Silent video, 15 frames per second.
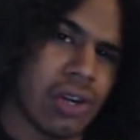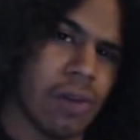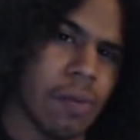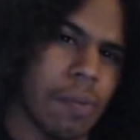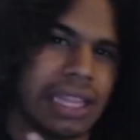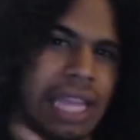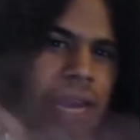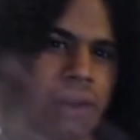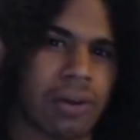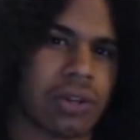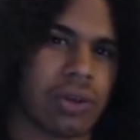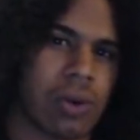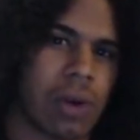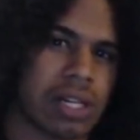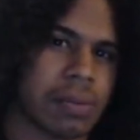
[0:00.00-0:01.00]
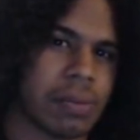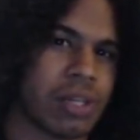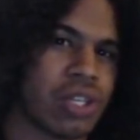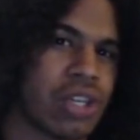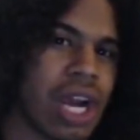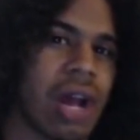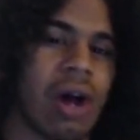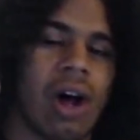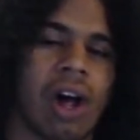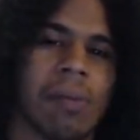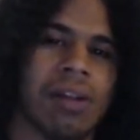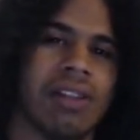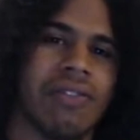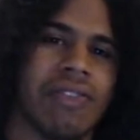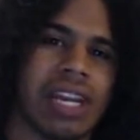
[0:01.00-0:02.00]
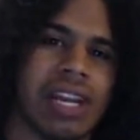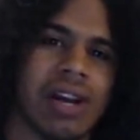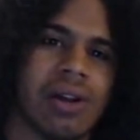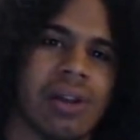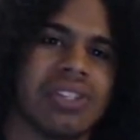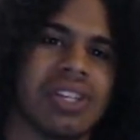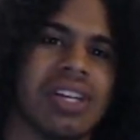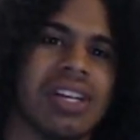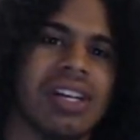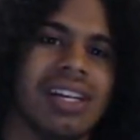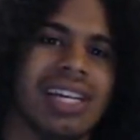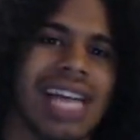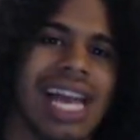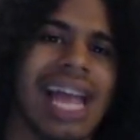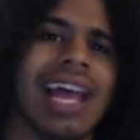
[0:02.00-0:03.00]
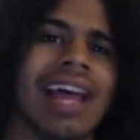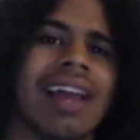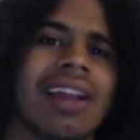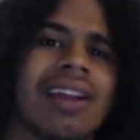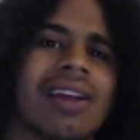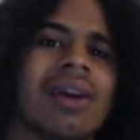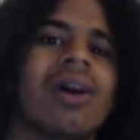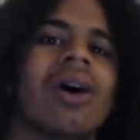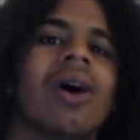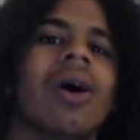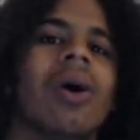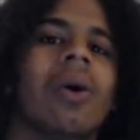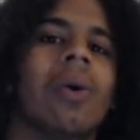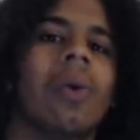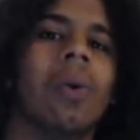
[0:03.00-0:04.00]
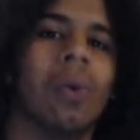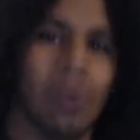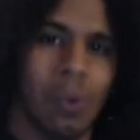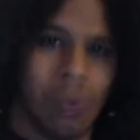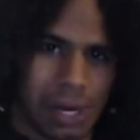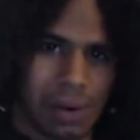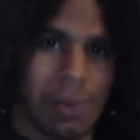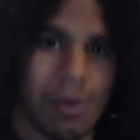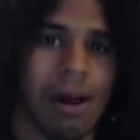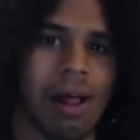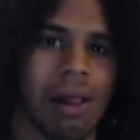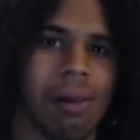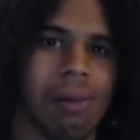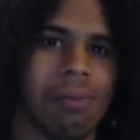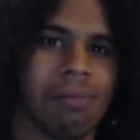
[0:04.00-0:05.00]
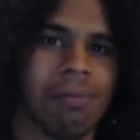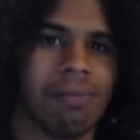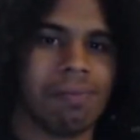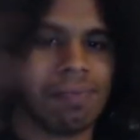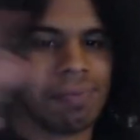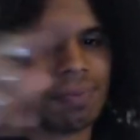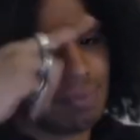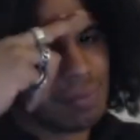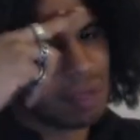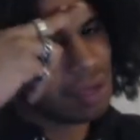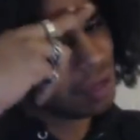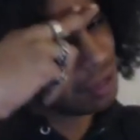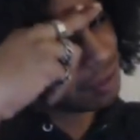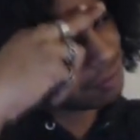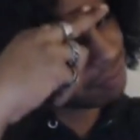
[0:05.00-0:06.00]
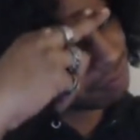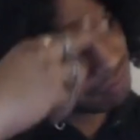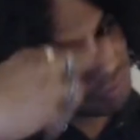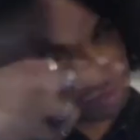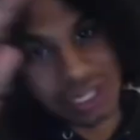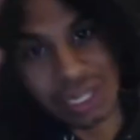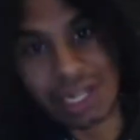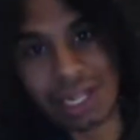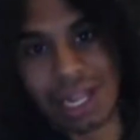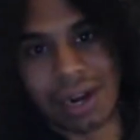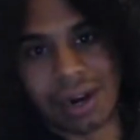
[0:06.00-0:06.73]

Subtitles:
But thank you all so much for watching. Check out all my other videos, and we will see you later.